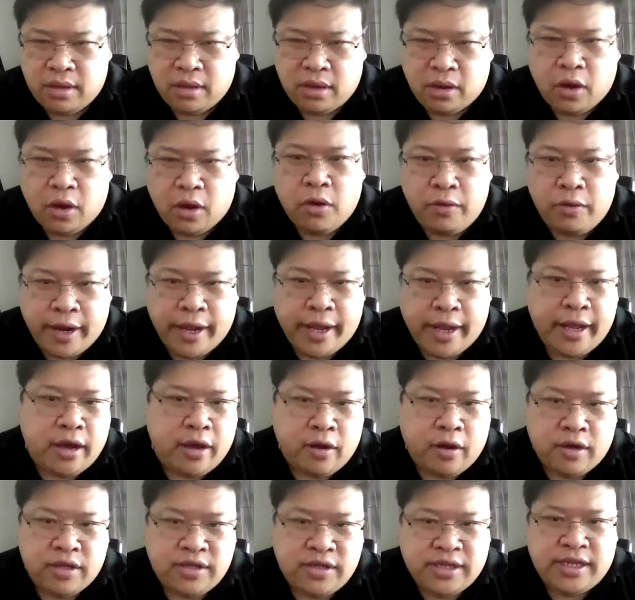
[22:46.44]
ORE
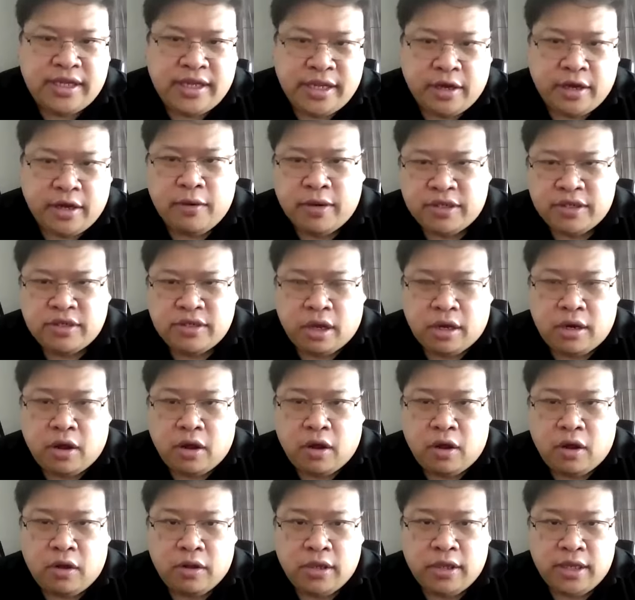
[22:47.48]
or CTO is not
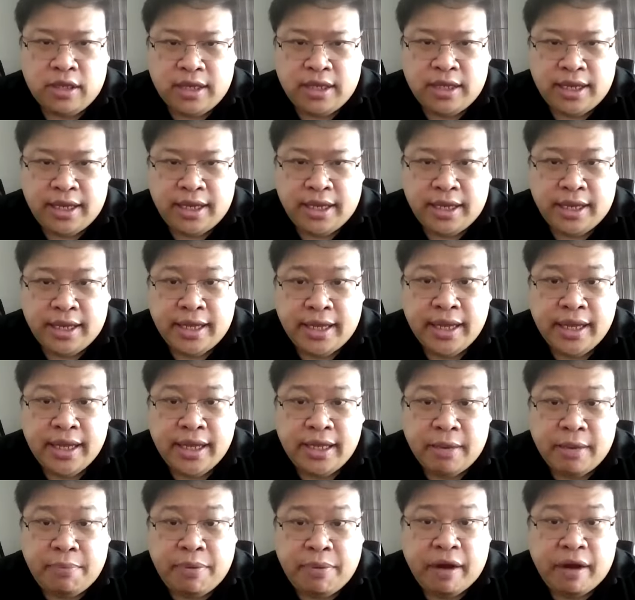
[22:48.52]
on the
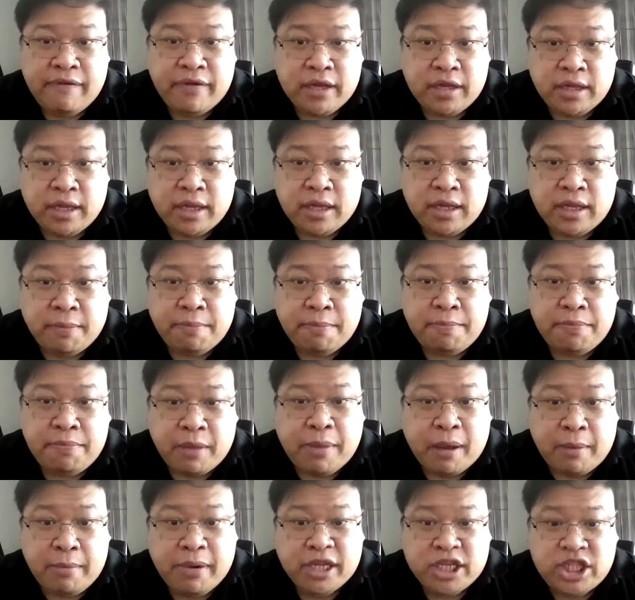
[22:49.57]

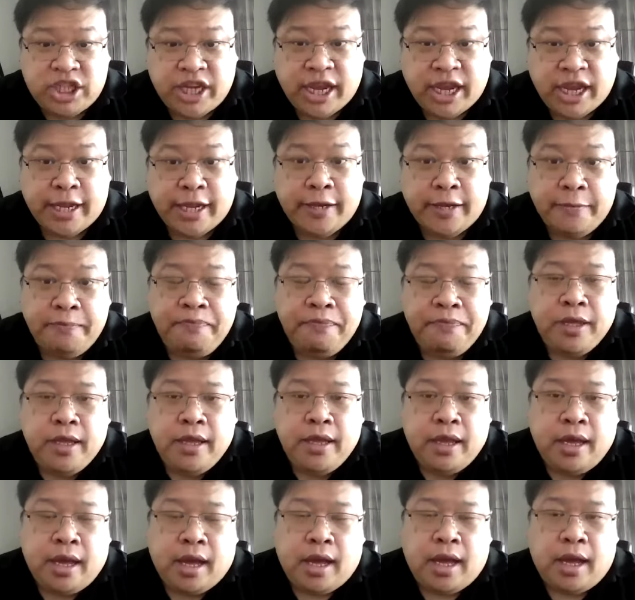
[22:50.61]
public chain.
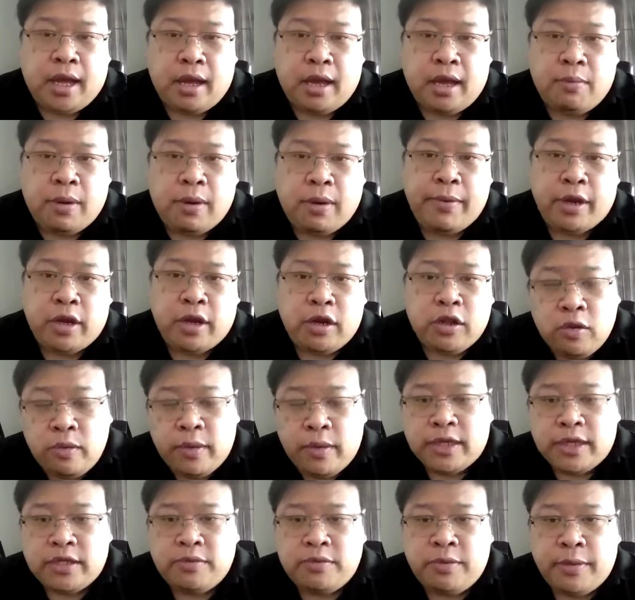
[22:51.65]
Right. What we're going to do
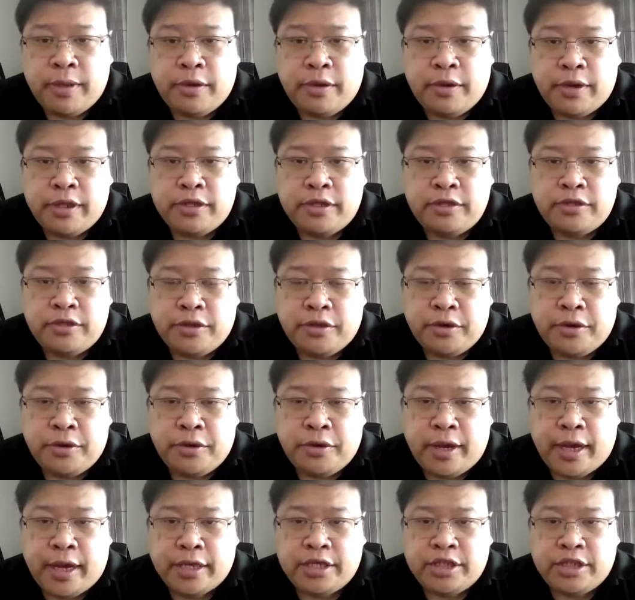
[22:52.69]
is we're going to
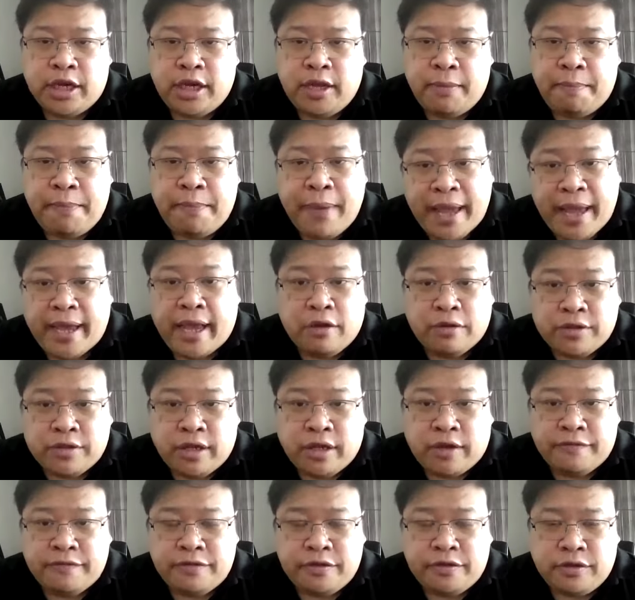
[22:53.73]
actually pack
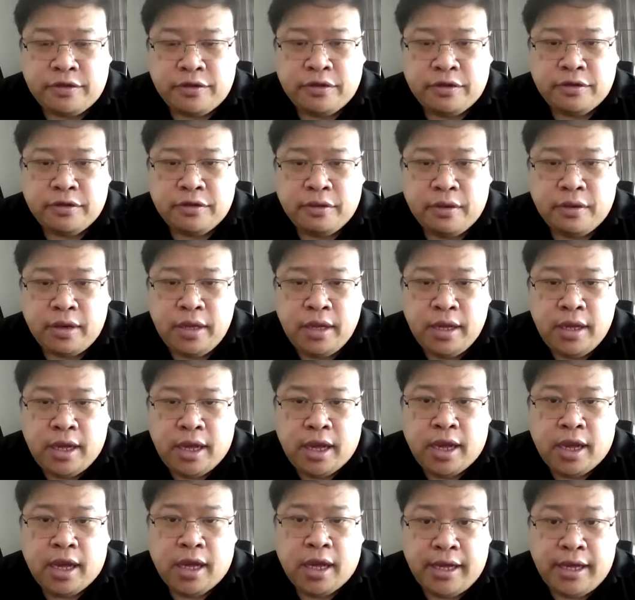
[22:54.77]
ourselves to
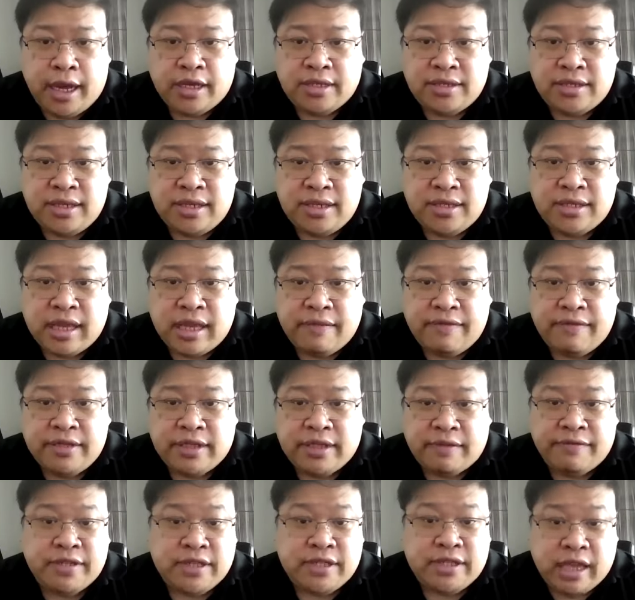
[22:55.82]
ERC
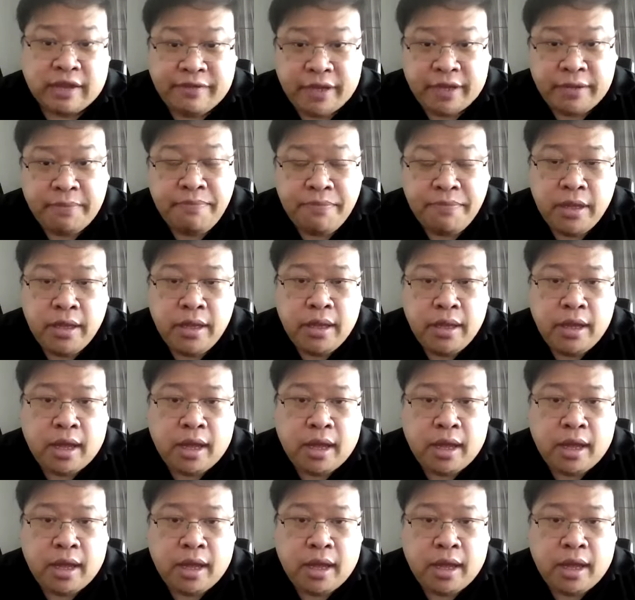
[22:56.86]
777.